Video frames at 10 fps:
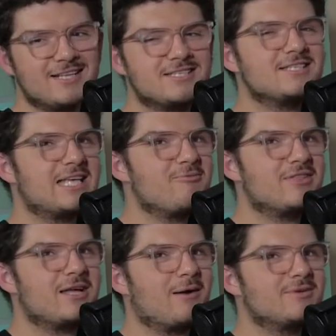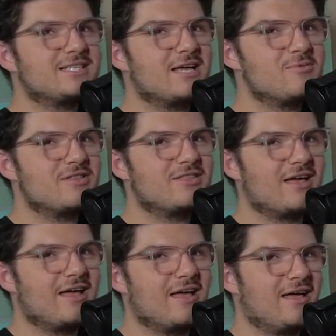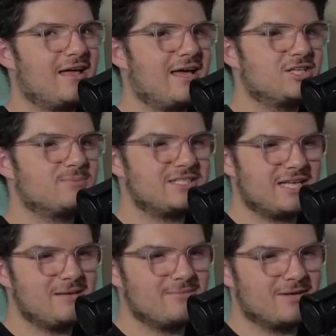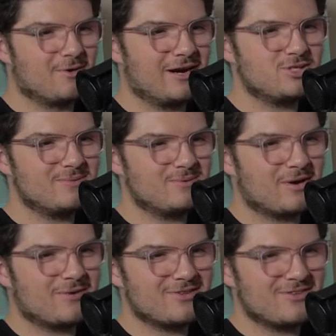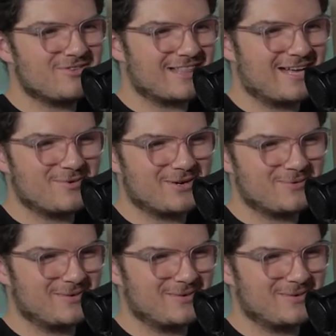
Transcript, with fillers: it's the same thing i would say with the edutainment or edu- whatever the fuck that word